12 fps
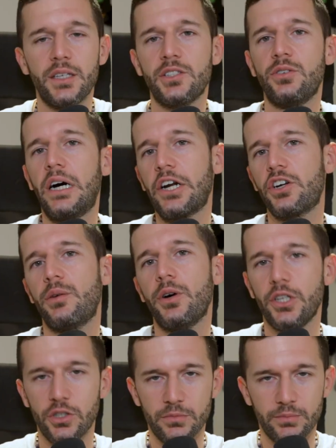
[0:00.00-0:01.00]
So I don't know about
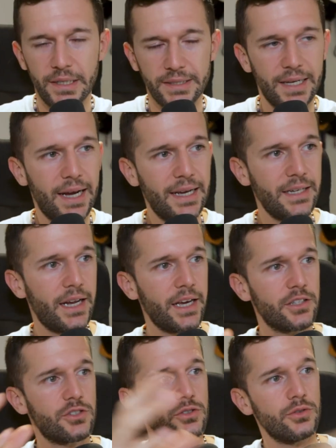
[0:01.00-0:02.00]
you, but I
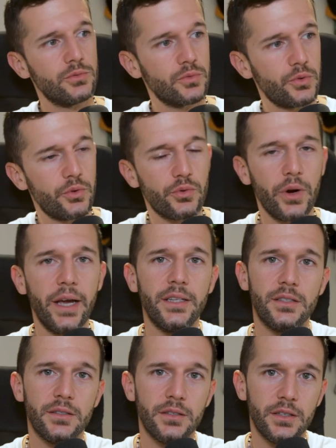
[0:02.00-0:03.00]
like to
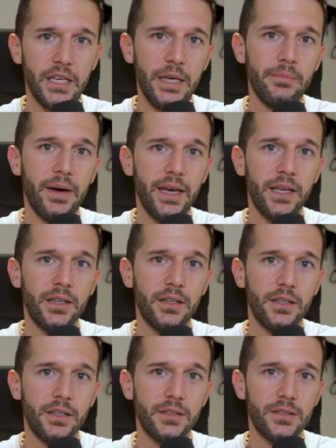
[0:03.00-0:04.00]
write in my
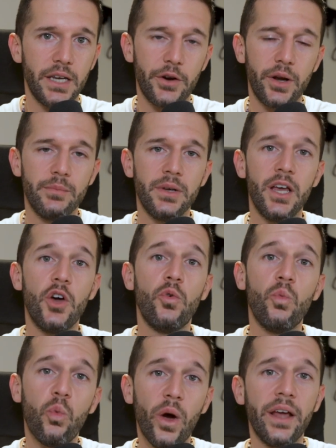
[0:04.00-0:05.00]
C R M
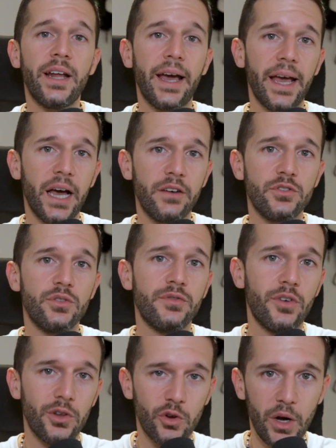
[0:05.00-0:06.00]
when I have to
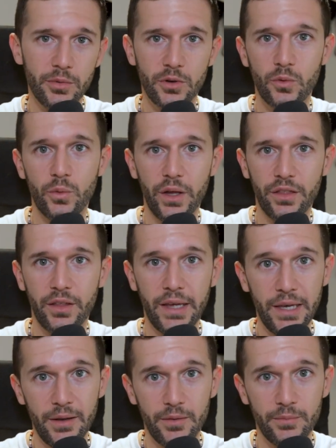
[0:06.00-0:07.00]
follow up with
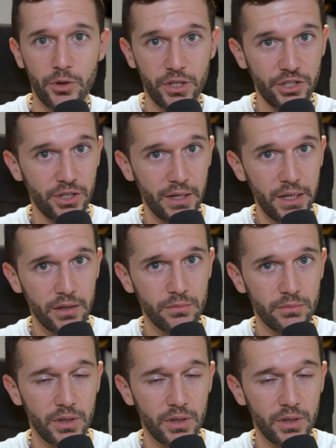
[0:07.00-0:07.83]
a potential lead,